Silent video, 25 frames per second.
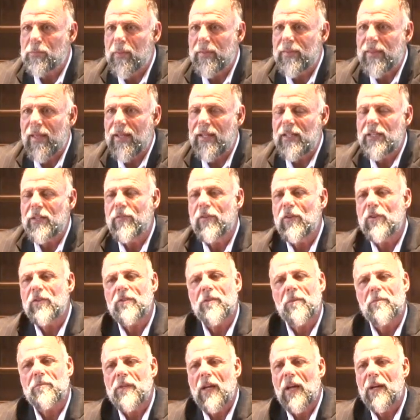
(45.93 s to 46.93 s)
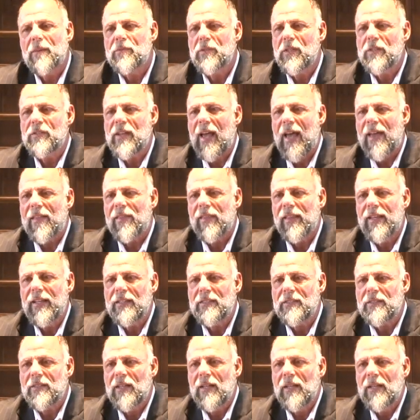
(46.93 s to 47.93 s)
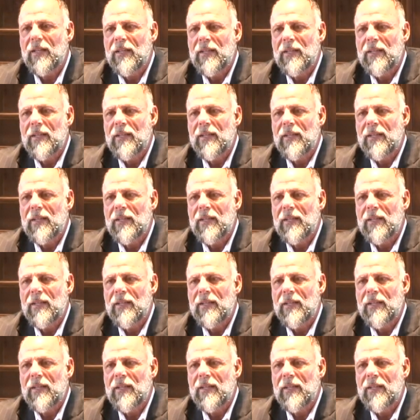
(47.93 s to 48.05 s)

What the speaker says: but they interview sometimes these athletes,